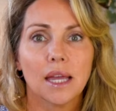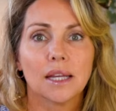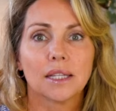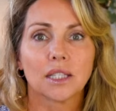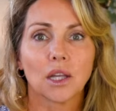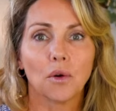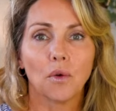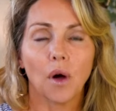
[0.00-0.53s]

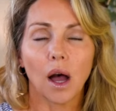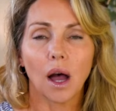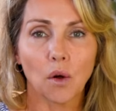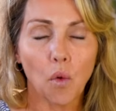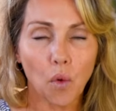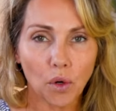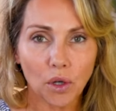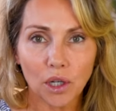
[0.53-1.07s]
So
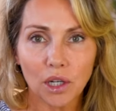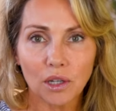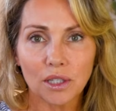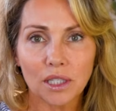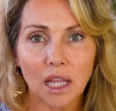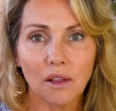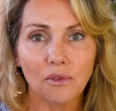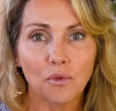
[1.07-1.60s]
order
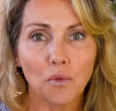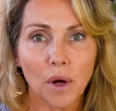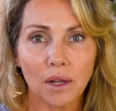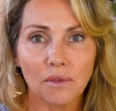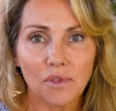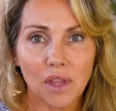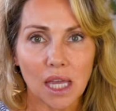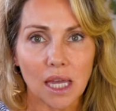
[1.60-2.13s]
yourself one
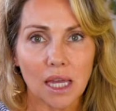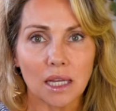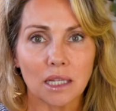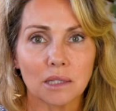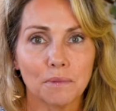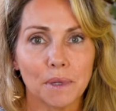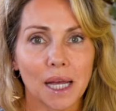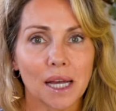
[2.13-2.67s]
of
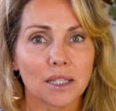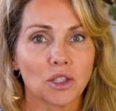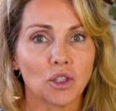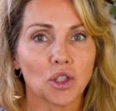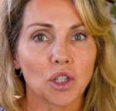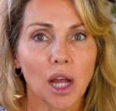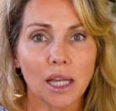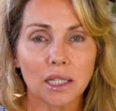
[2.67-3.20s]
these, because
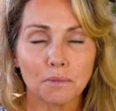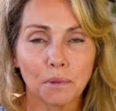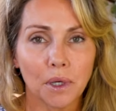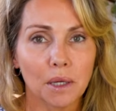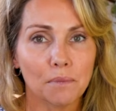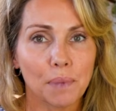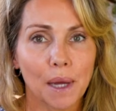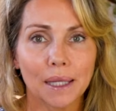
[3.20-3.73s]
just
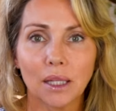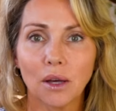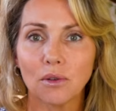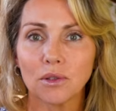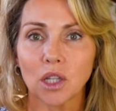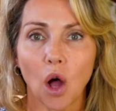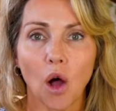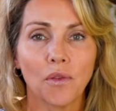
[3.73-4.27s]
putting
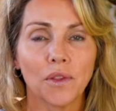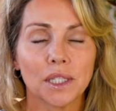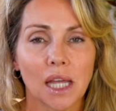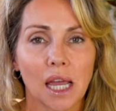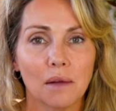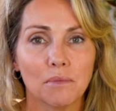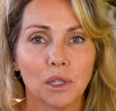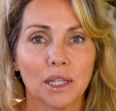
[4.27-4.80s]
pillows on the
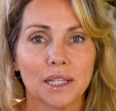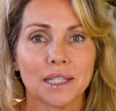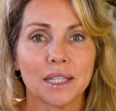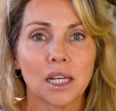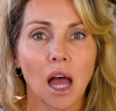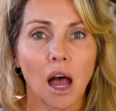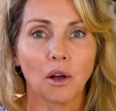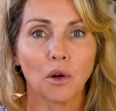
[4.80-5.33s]
table is
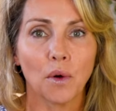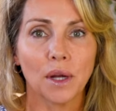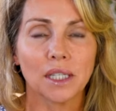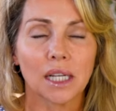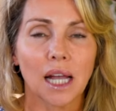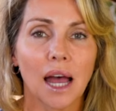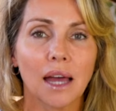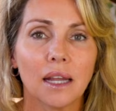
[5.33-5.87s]
not going to
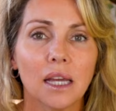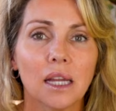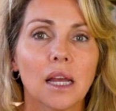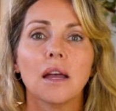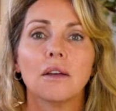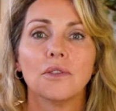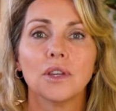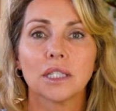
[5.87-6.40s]
cut it.
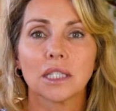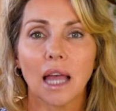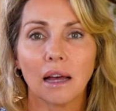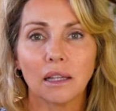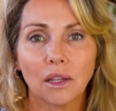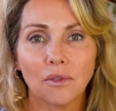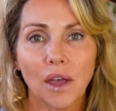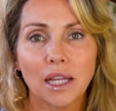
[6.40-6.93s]
This
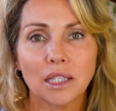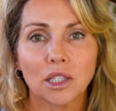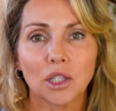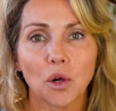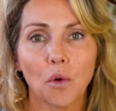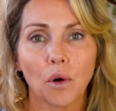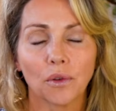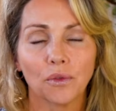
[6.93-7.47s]
elevates
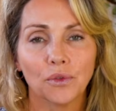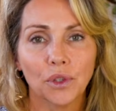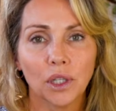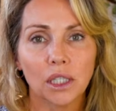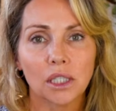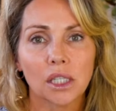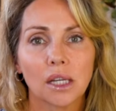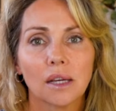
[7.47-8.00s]
your
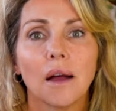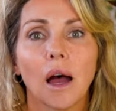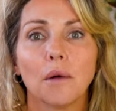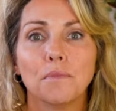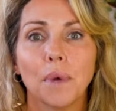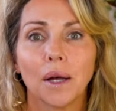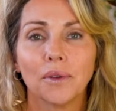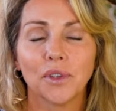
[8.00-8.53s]
foot
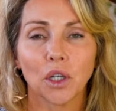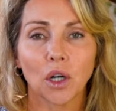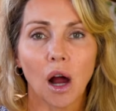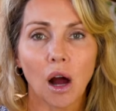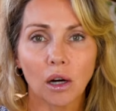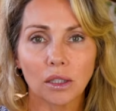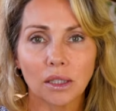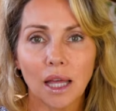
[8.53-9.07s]
above your
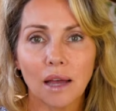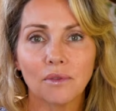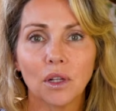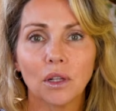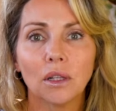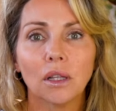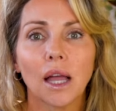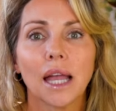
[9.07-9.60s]
heart
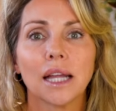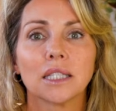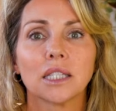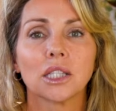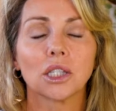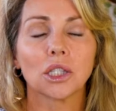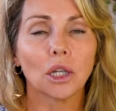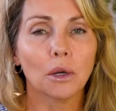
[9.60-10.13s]
level. It's
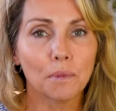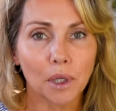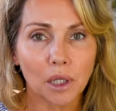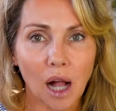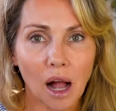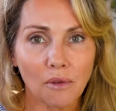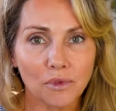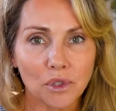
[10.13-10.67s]
super
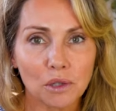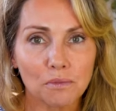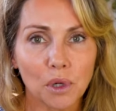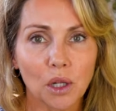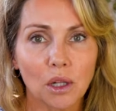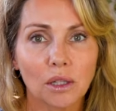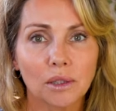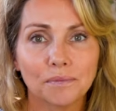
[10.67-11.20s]

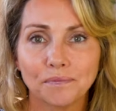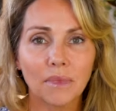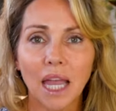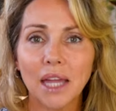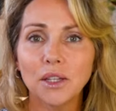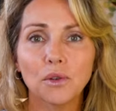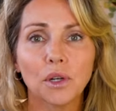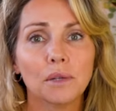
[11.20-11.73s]
comfortable
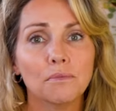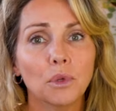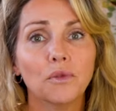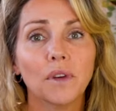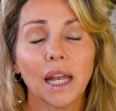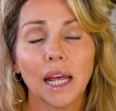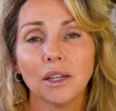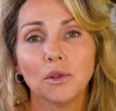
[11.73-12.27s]
and you can move
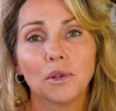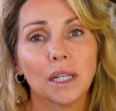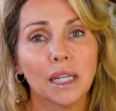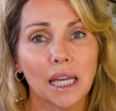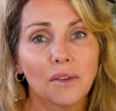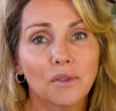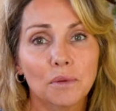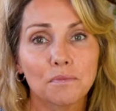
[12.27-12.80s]
it, and you can
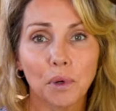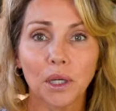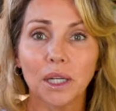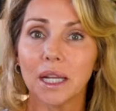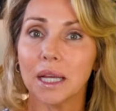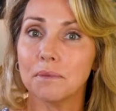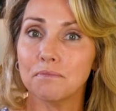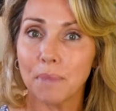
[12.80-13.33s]
even put
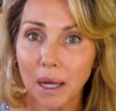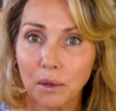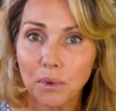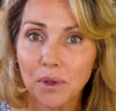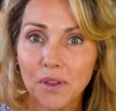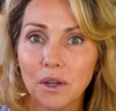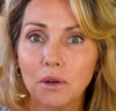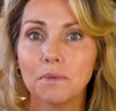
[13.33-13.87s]
it in bed
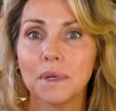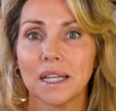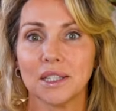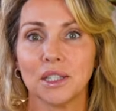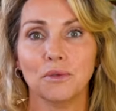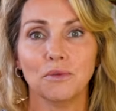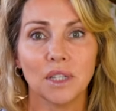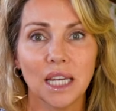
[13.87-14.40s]
with you
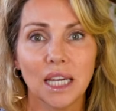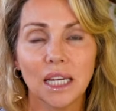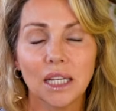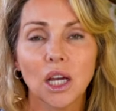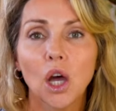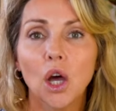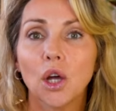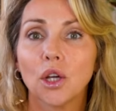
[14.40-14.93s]
because you
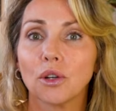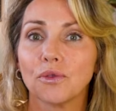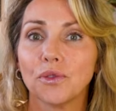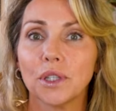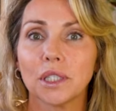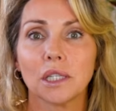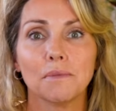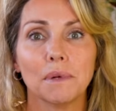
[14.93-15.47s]
need your
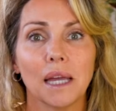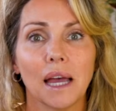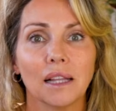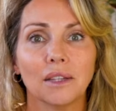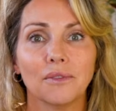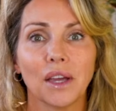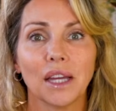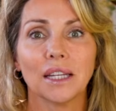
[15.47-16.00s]
foot to be
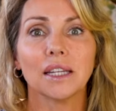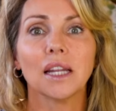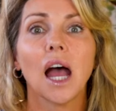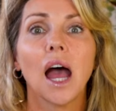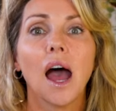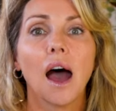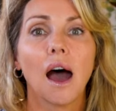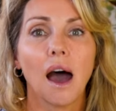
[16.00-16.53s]
elevated
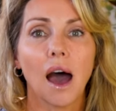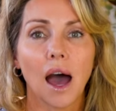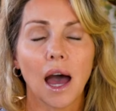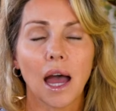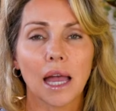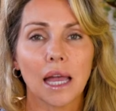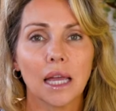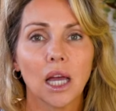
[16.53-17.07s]

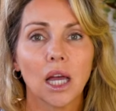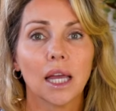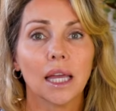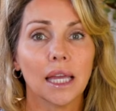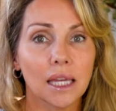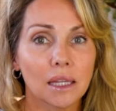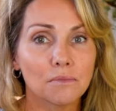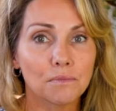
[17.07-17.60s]
high
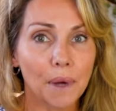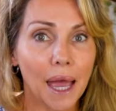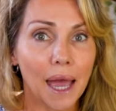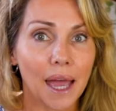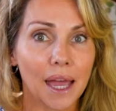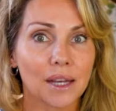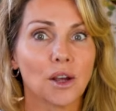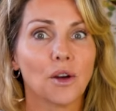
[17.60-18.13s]
in
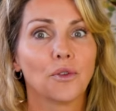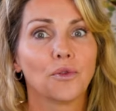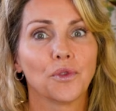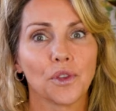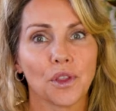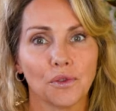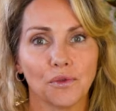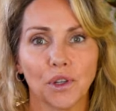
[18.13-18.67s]
bed
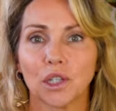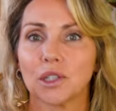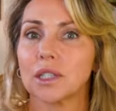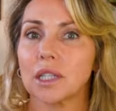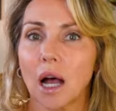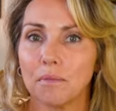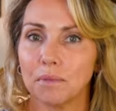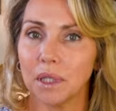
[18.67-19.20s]
for the first
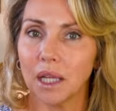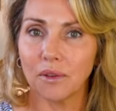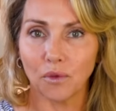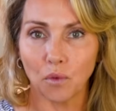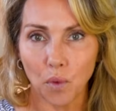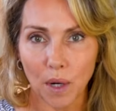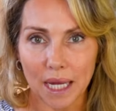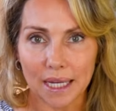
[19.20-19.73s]
couple
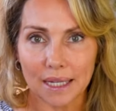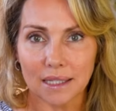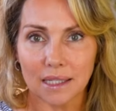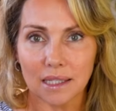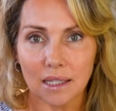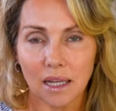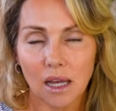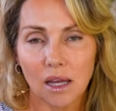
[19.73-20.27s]
of
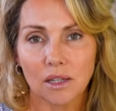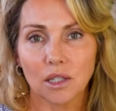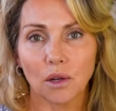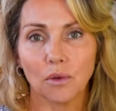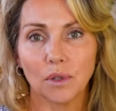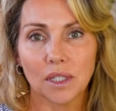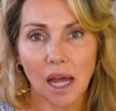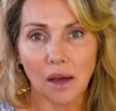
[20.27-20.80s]
weeks.
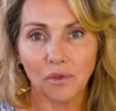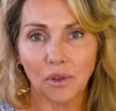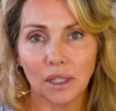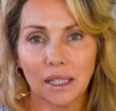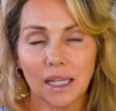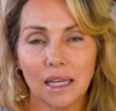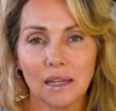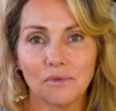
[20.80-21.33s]
So
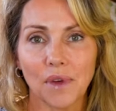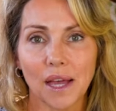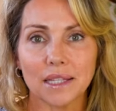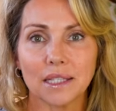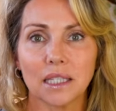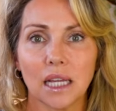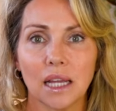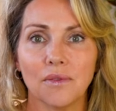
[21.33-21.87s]
definitely
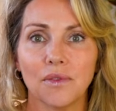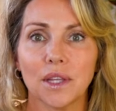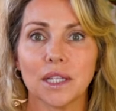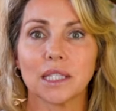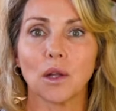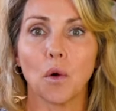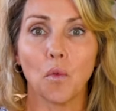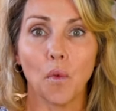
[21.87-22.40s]
invest in
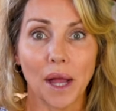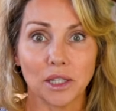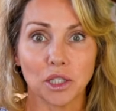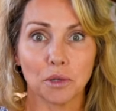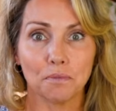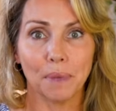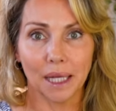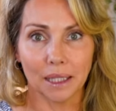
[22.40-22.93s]
this
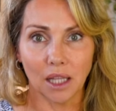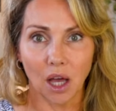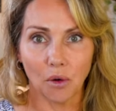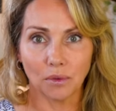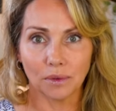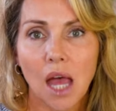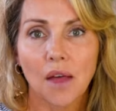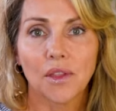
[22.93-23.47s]
wedge pillow.